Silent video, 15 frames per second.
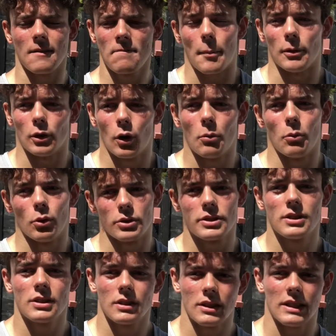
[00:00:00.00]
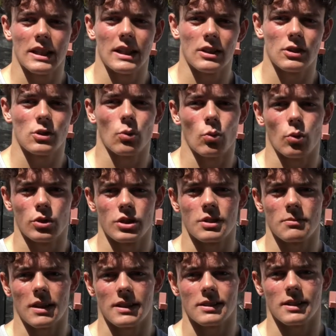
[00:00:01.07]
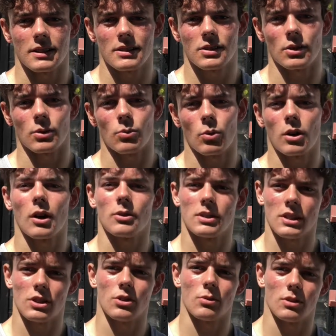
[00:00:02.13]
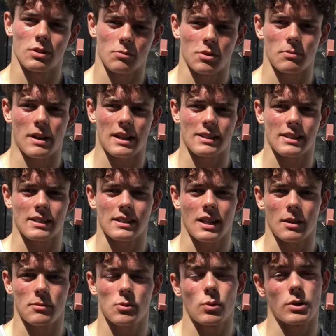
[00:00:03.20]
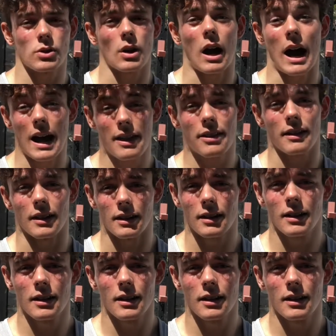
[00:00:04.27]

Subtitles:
I'm a lot more geared towards gymnastics, so what I'll teach you is some gymnastics tips, which I think